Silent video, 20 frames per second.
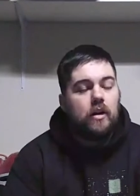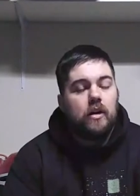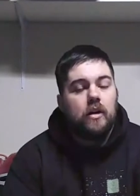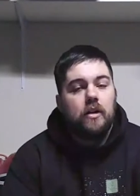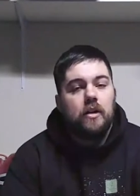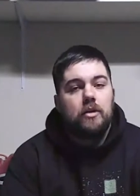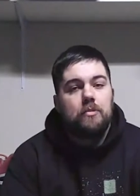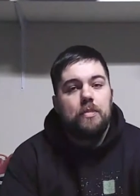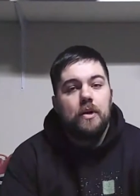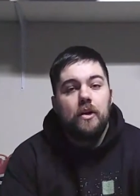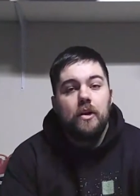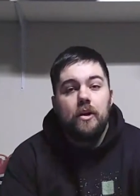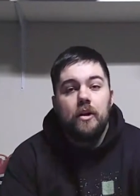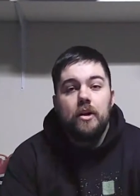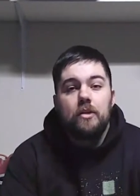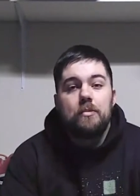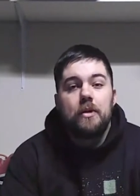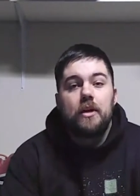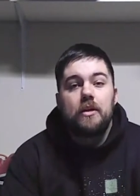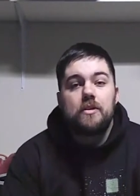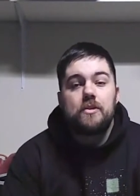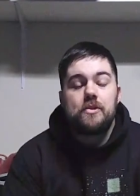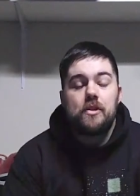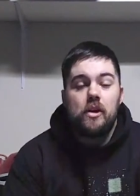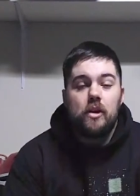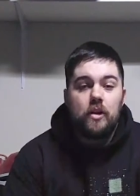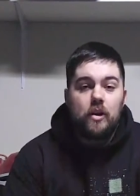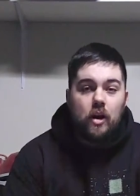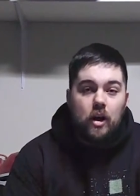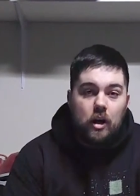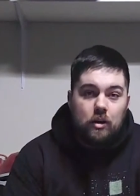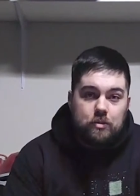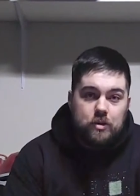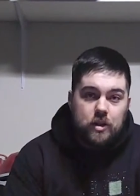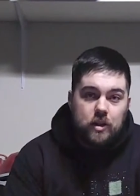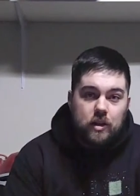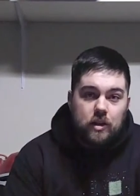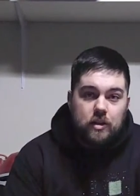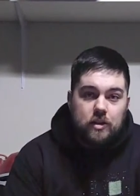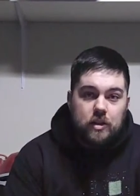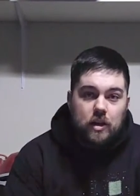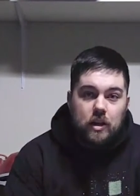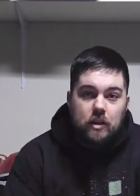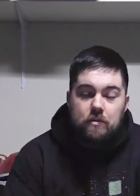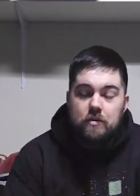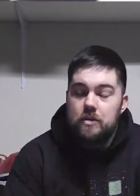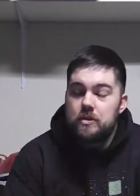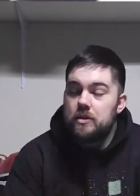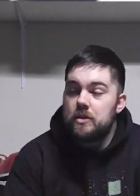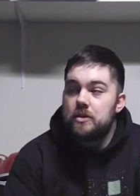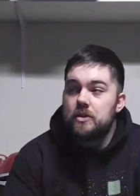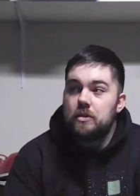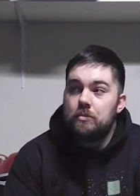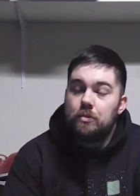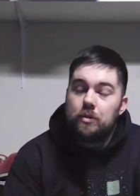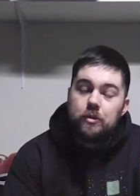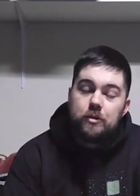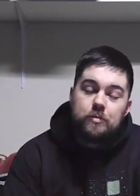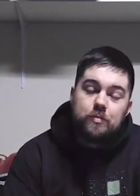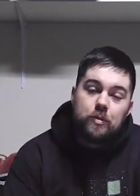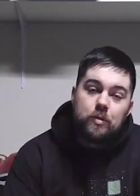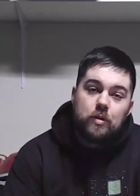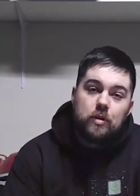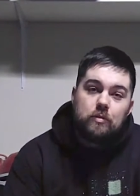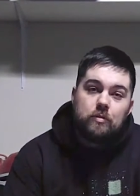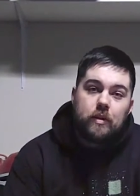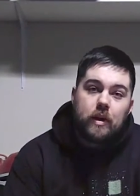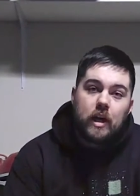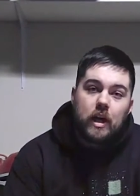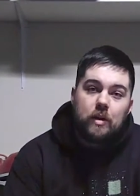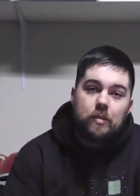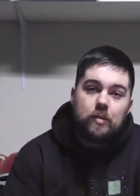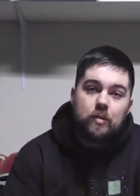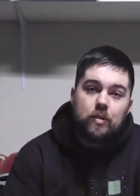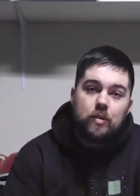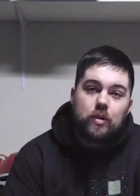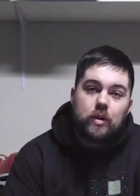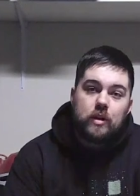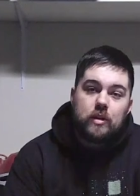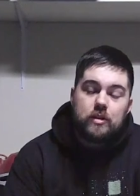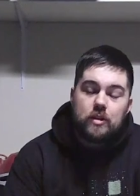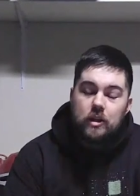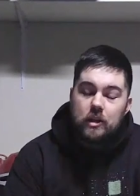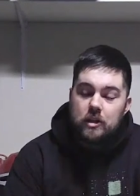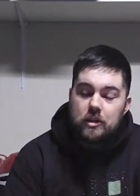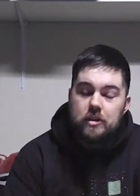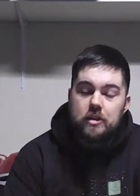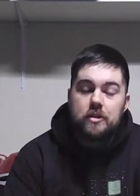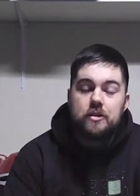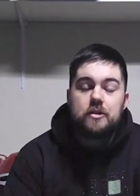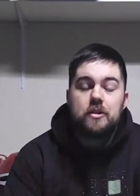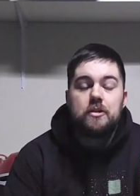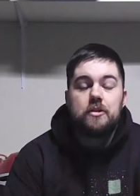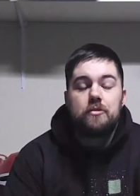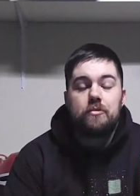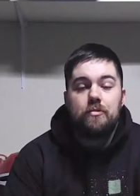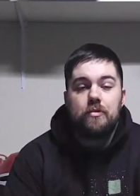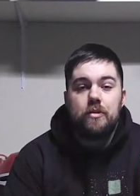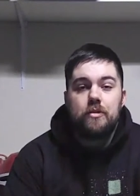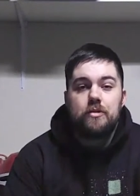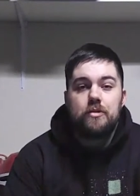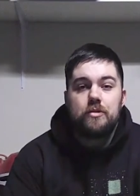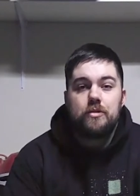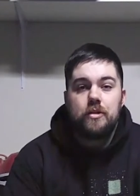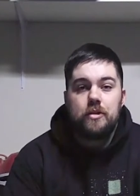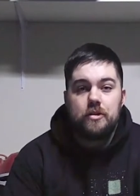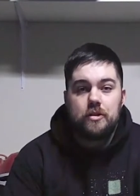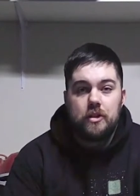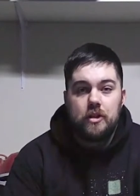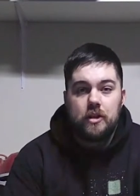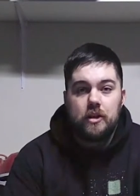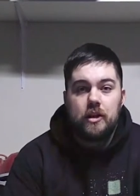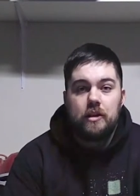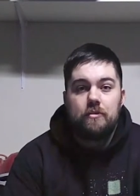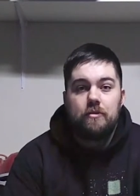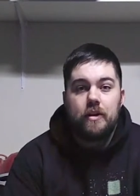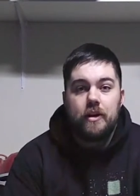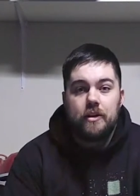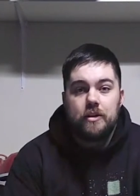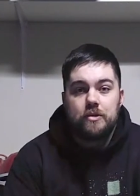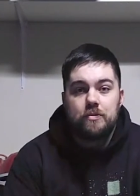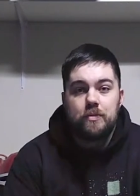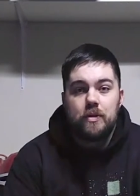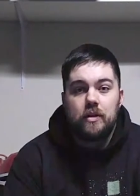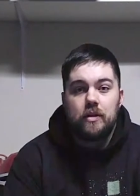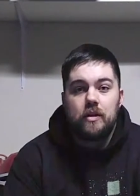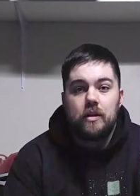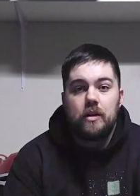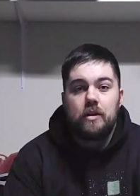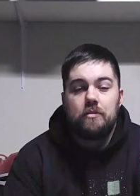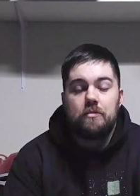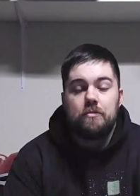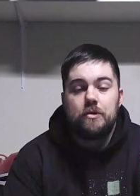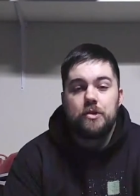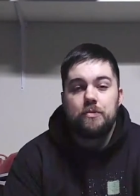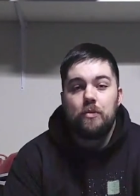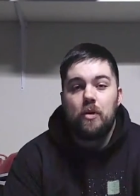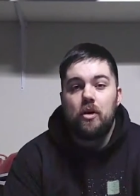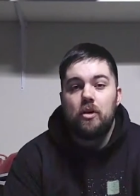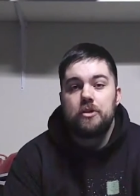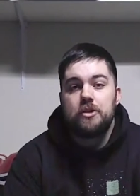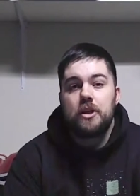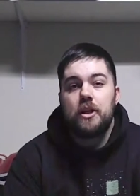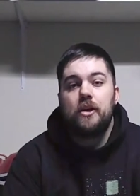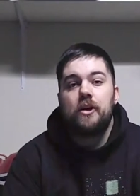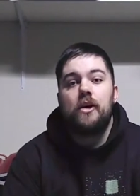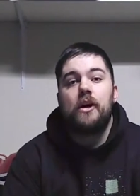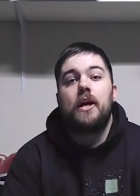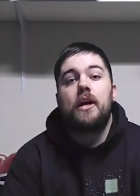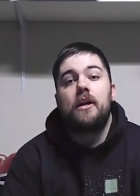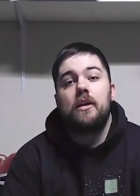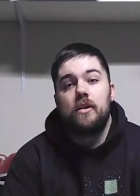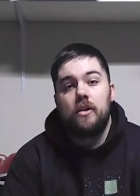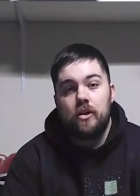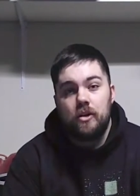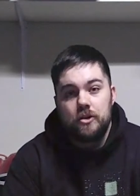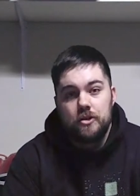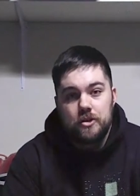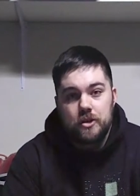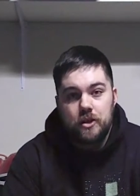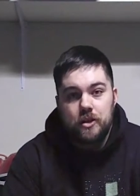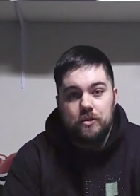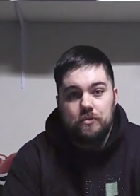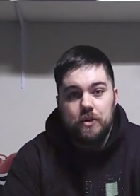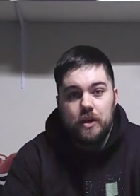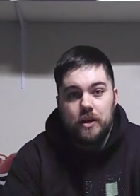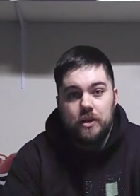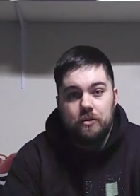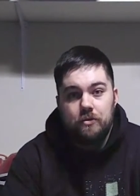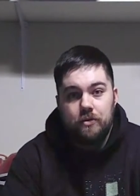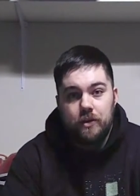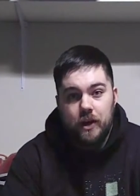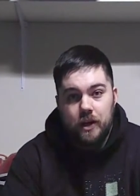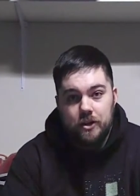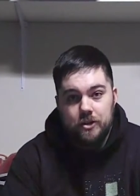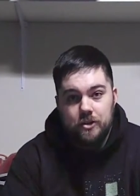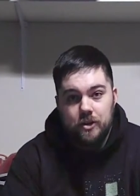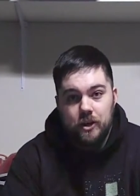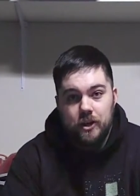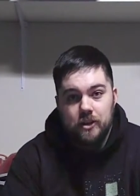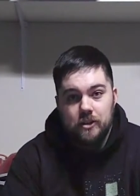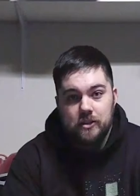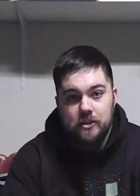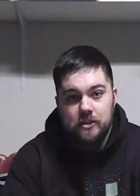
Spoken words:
The ability to make solid objects out of just a simple spool of cable is honestly such a futuristic advancement in small-scale and large-scale manufacturing.